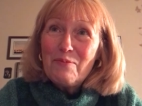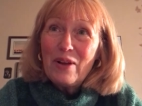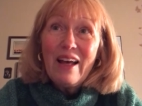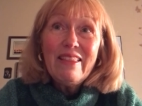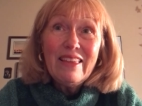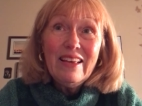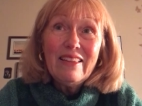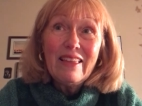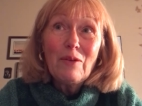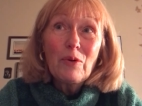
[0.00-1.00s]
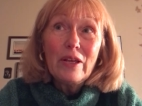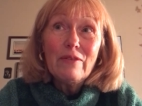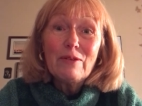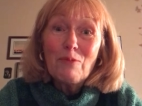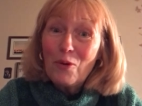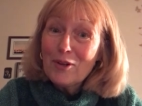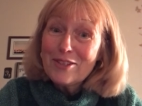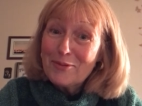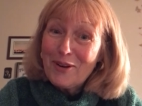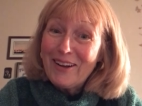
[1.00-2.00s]
but I think they were even more
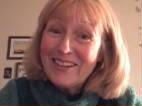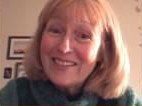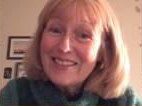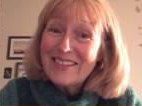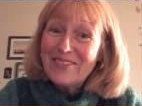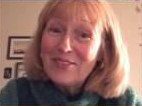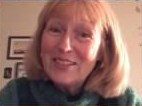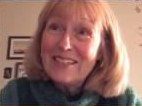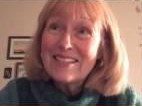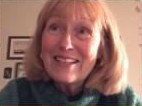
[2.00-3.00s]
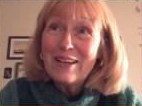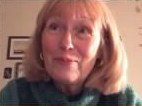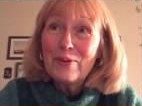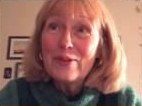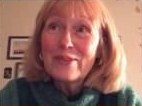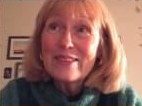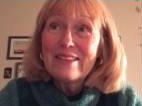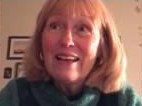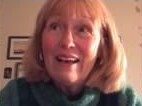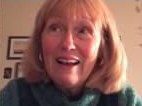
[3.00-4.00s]
surprised when the disciples